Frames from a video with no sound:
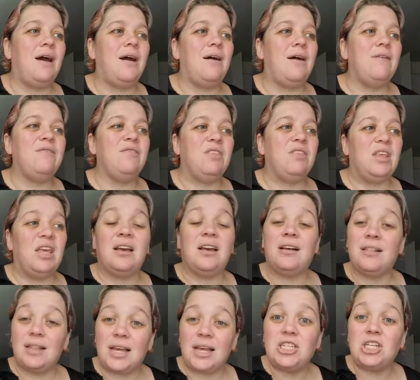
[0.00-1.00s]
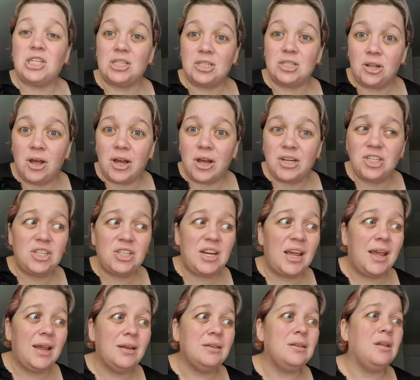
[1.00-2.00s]
of the collection's launch
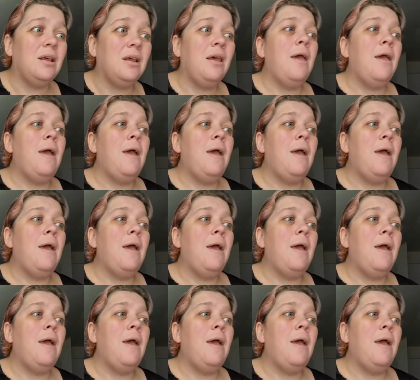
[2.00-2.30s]
date,